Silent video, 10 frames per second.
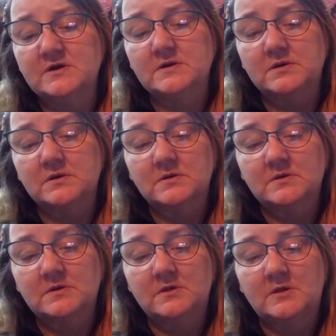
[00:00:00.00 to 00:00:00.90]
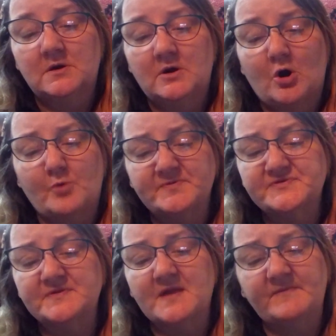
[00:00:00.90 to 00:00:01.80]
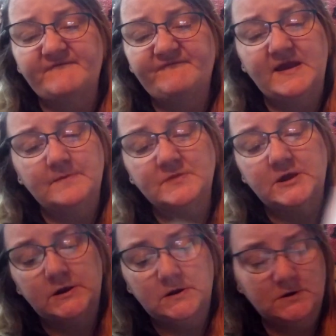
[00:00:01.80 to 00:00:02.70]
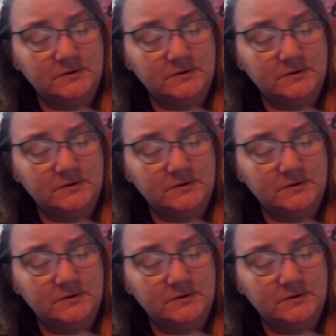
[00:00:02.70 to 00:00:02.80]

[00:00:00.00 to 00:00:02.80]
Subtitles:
Hope it's not my family.